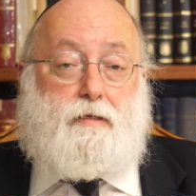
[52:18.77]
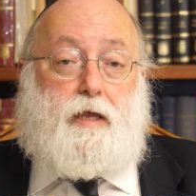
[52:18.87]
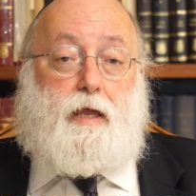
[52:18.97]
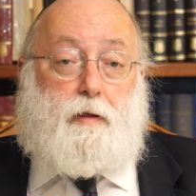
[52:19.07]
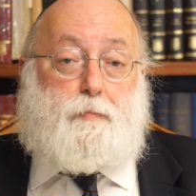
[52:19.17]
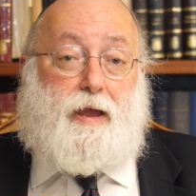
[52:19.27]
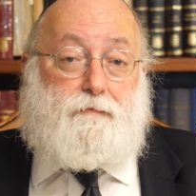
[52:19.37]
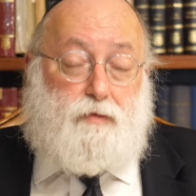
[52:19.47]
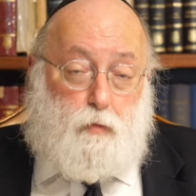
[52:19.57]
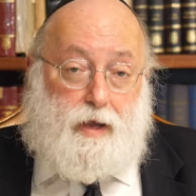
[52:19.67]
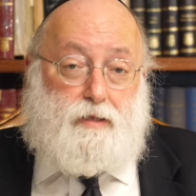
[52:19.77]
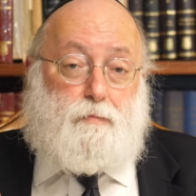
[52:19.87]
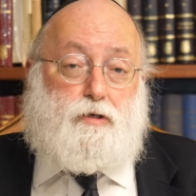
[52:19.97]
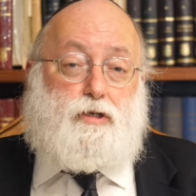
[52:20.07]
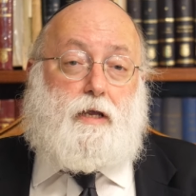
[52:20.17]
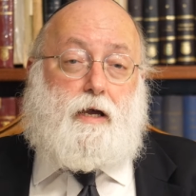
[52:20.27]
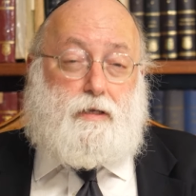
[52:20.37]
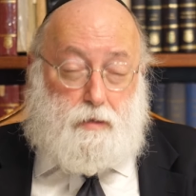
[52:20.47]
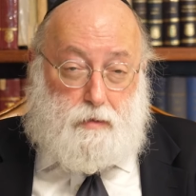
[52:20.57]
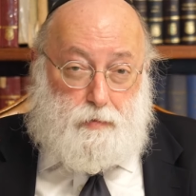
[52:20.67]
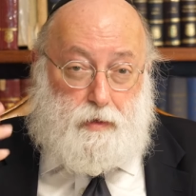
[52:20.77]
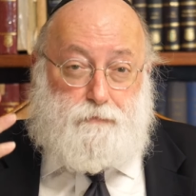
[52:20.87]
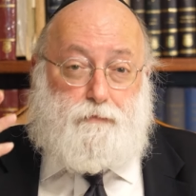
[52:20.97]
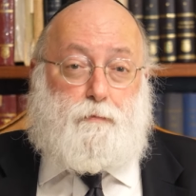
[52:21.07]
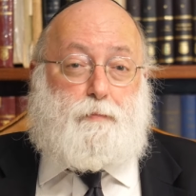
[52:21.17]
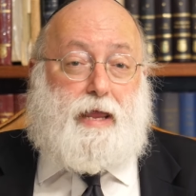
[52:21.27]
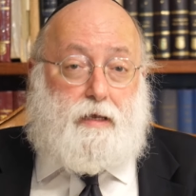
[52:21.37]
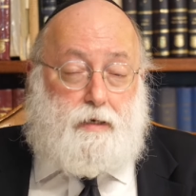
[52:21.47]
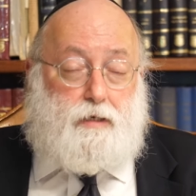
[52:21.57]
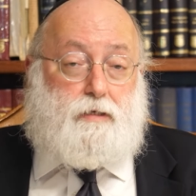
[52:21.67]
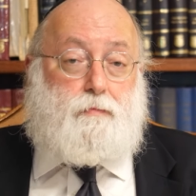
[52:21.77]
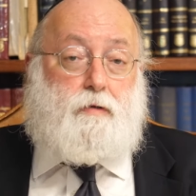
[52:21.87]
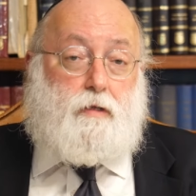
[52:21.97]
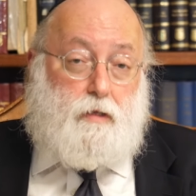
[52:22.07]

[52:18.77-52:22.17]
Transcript: they help pave the way to Mashiach, to the belief from paganism